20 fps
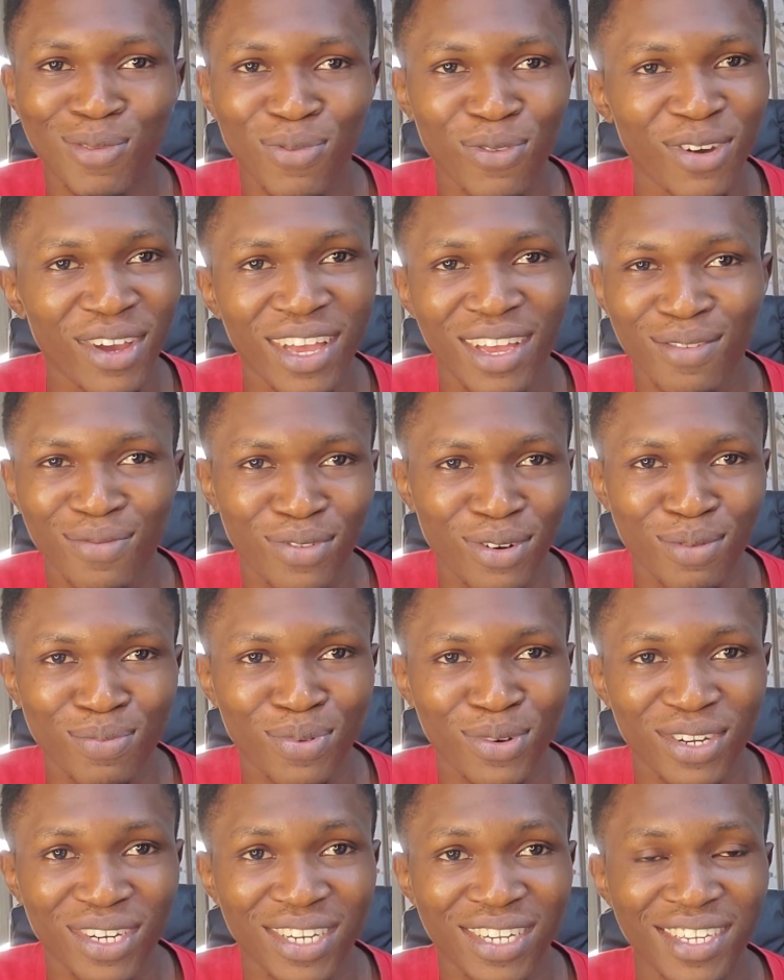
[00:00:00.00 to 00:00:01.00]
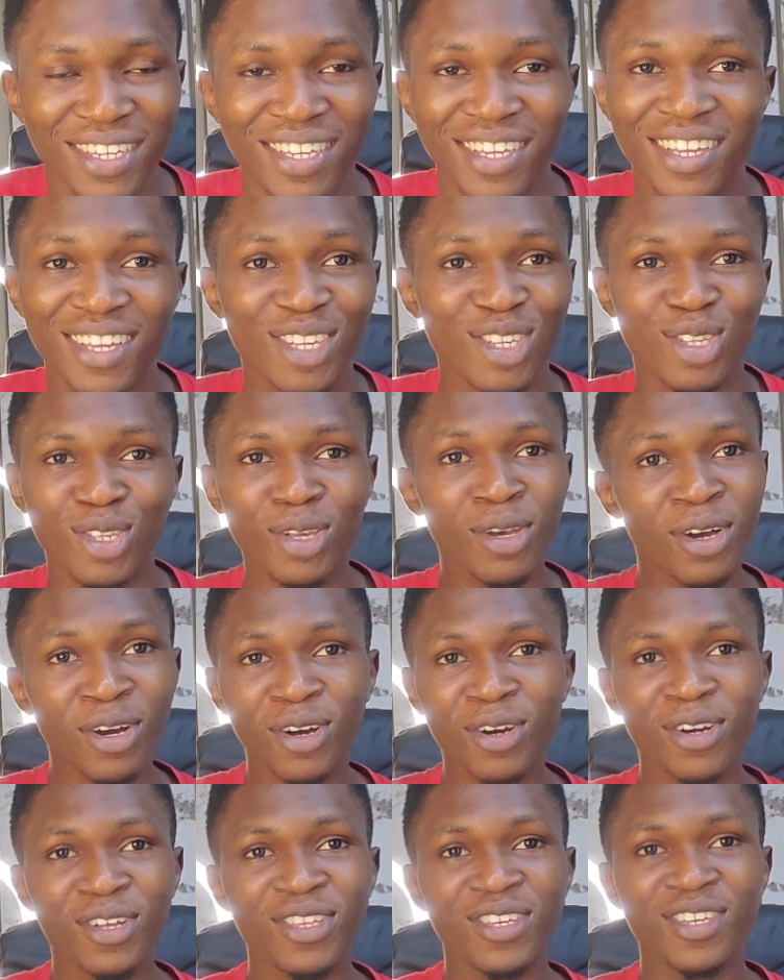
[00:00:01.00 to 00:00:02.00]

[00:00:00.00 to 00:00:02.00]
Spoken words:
for everybody. So